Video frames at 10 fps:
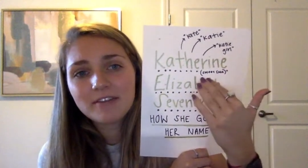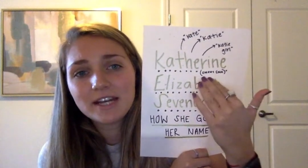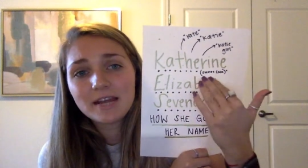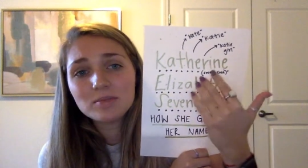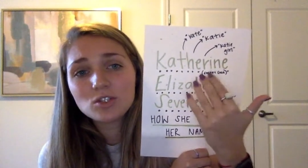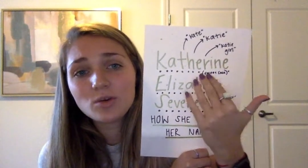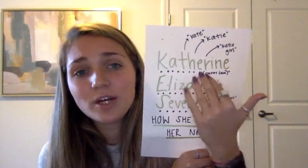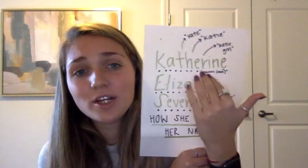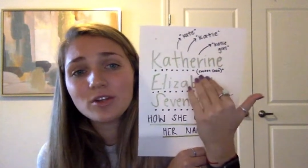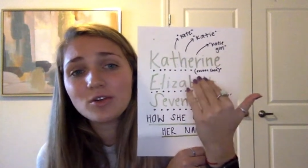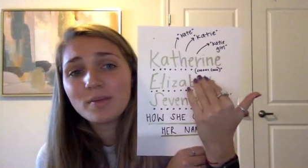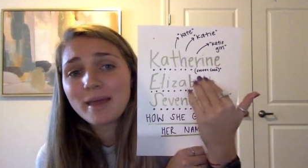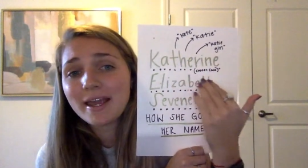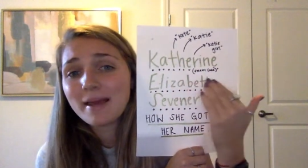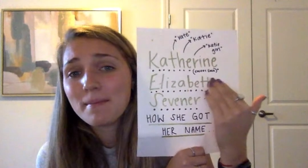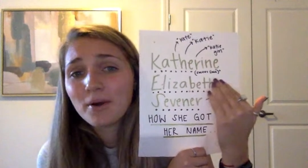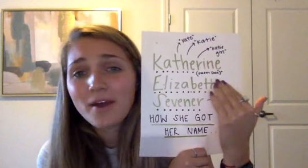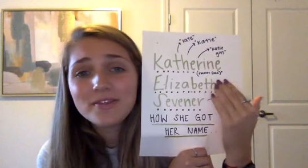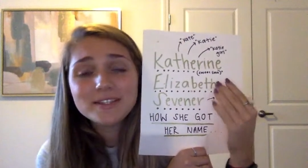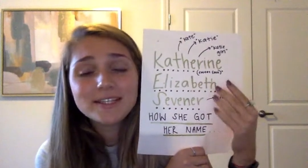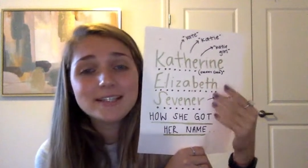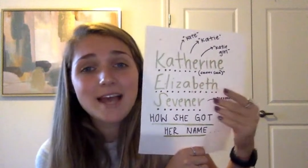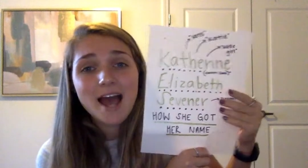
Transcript: name story, you can make it in parentheses,